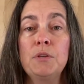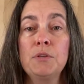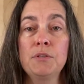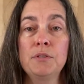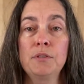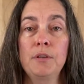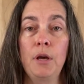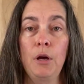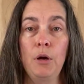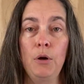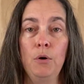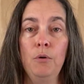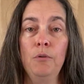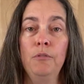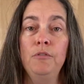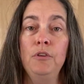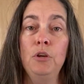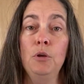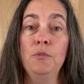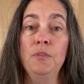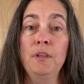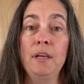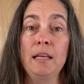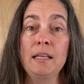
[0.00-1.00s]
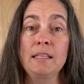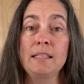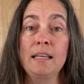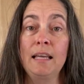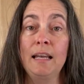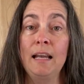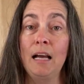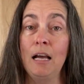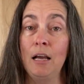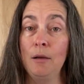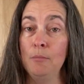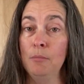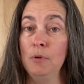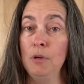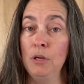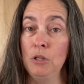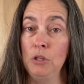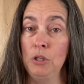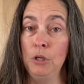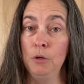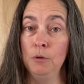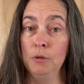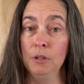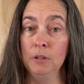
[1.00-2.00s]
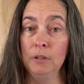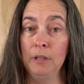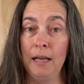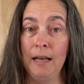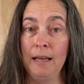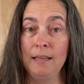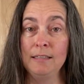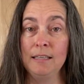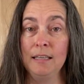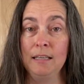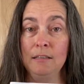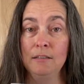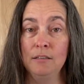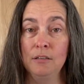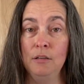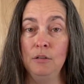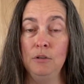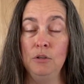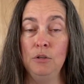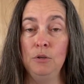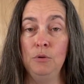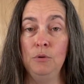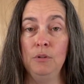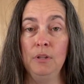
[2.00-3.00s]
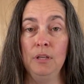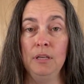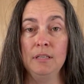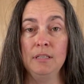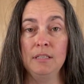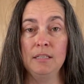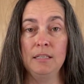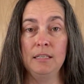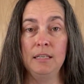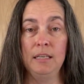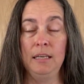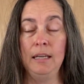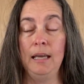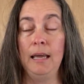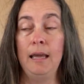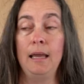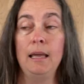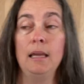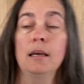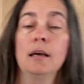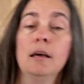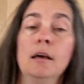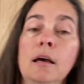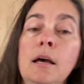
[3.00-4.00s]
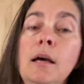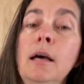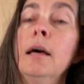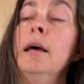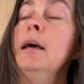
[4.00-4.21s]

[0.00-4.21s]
So a few things that I'm utilizing to do this today